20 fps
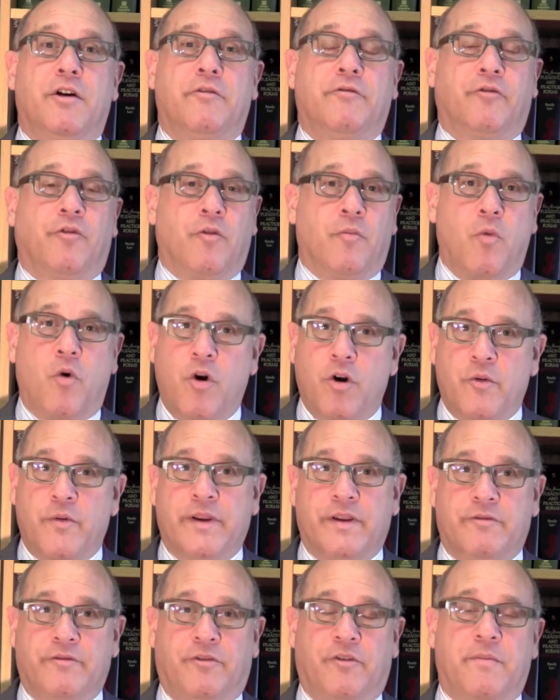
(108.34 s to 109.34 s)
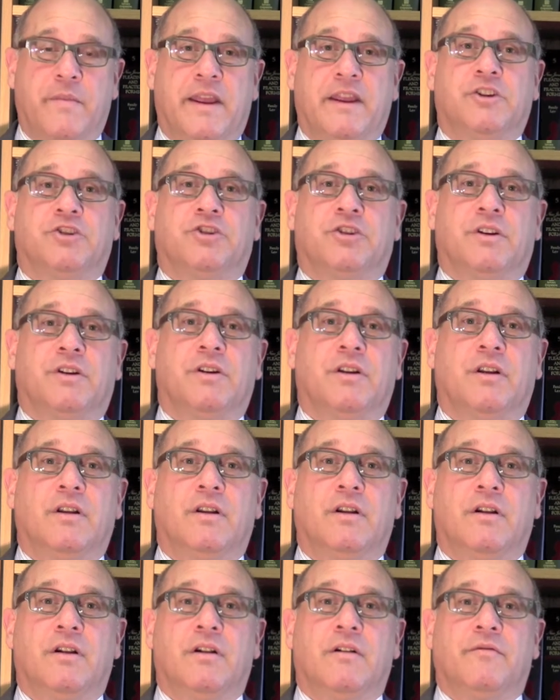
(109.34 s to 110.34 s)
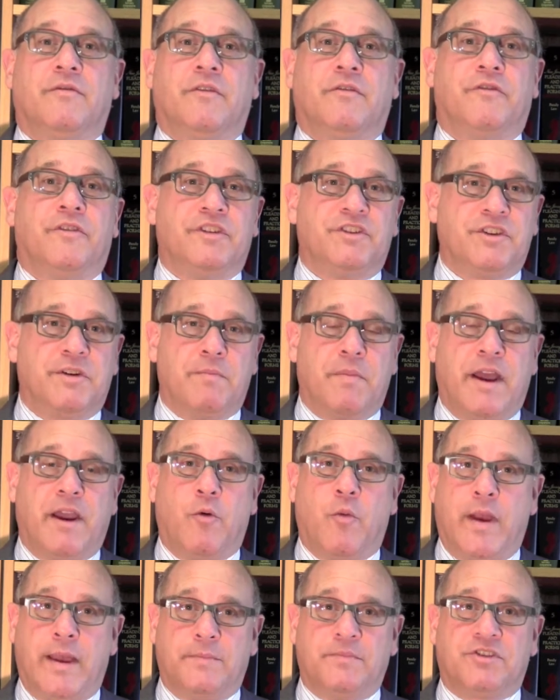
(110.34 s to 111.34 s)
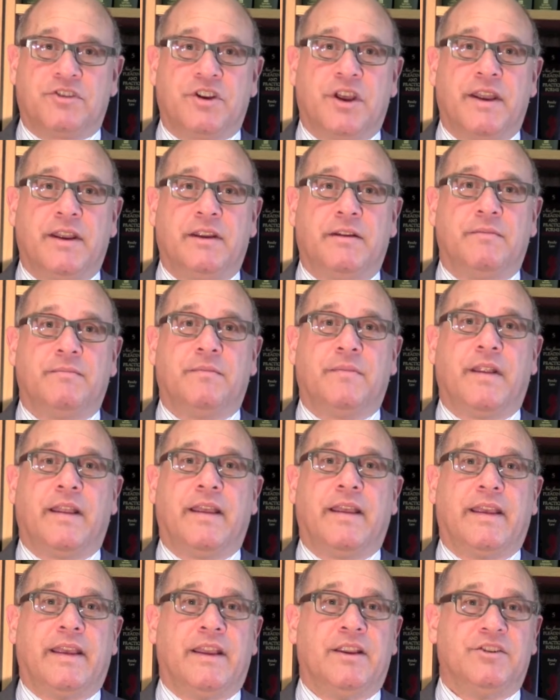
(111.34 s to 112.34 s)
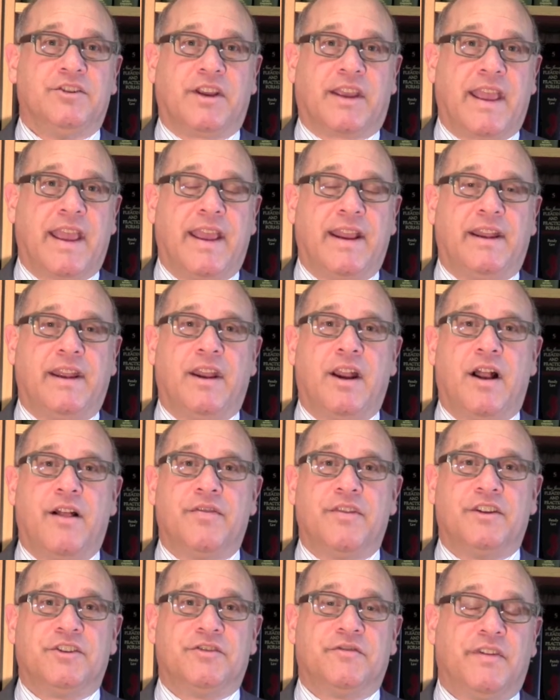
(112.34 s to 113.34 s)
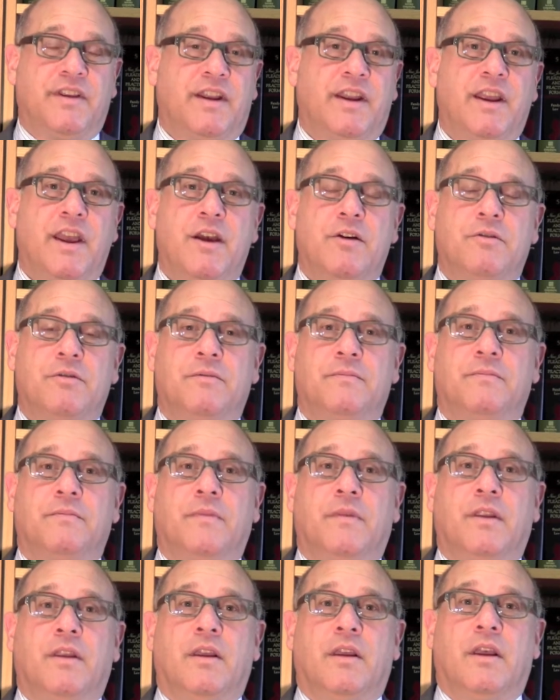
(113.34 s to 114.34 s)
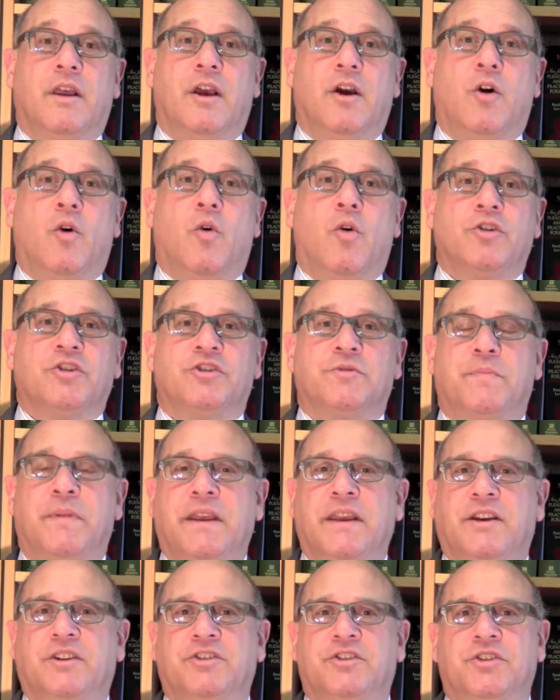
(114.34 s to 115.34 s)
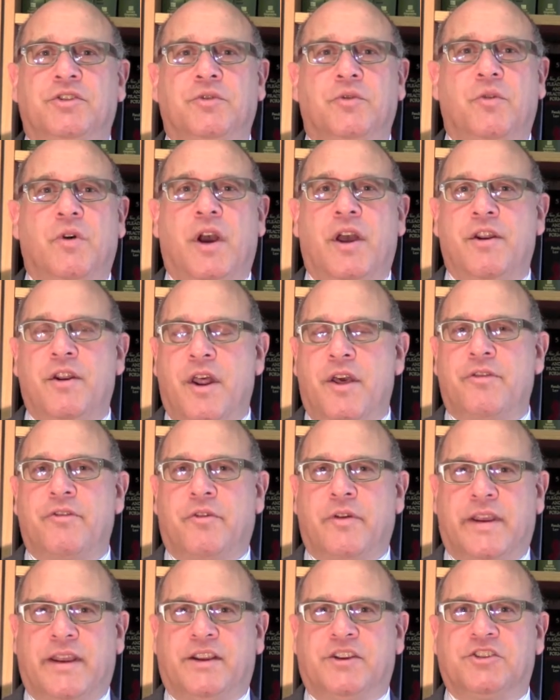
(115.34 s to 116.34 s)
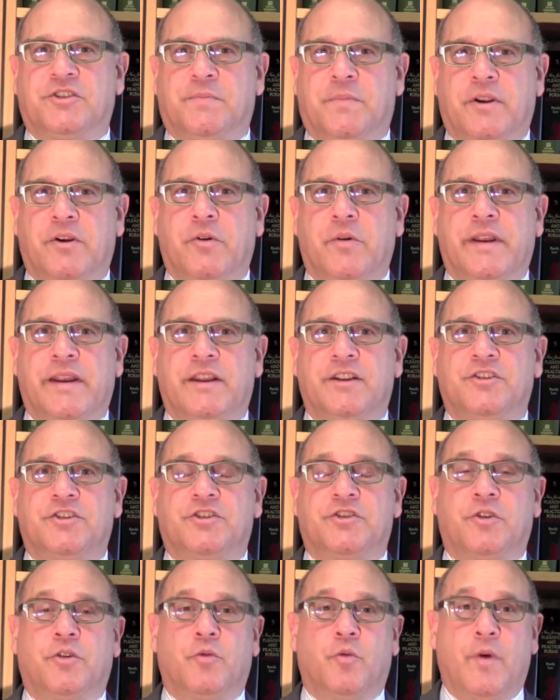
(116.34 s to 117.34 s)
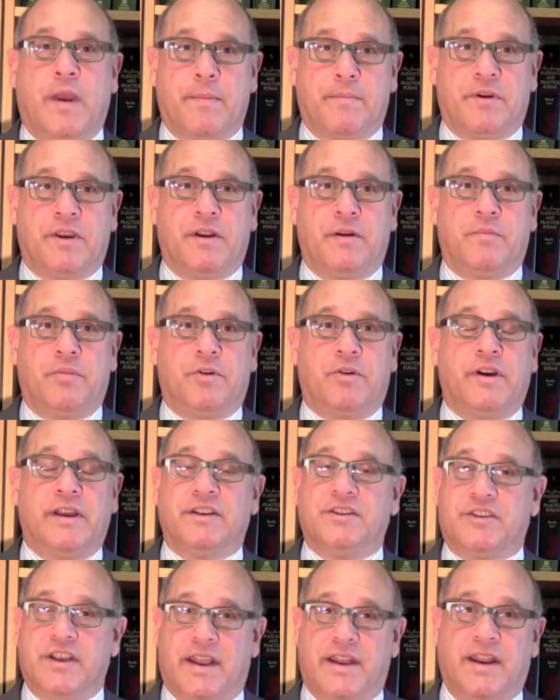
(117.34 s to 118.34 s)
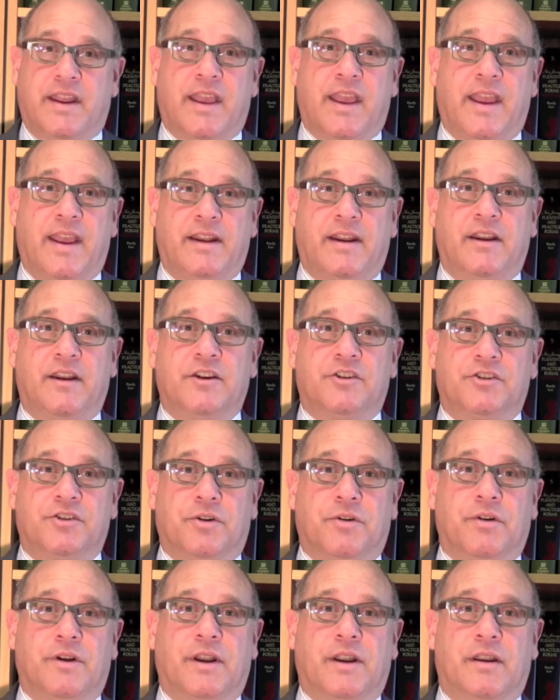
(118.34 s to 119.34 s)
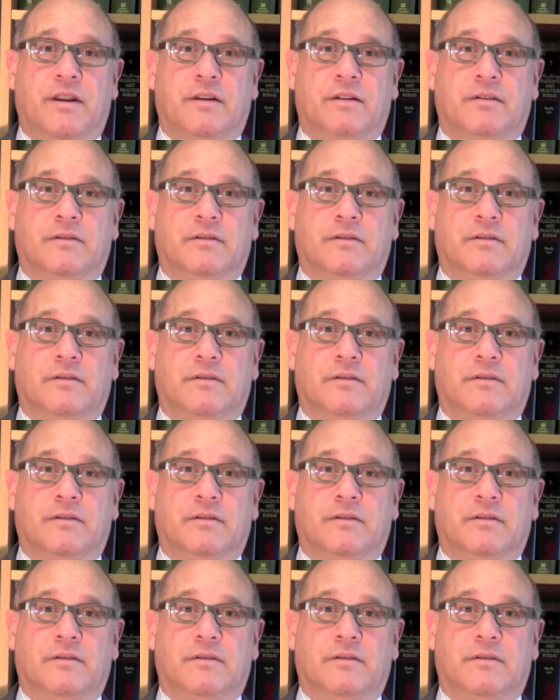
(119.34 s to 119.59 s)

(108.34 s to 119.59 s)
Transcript: For more information, visit my website indicated on this video, or speak to another experienced, reputable, and dedicated attorney.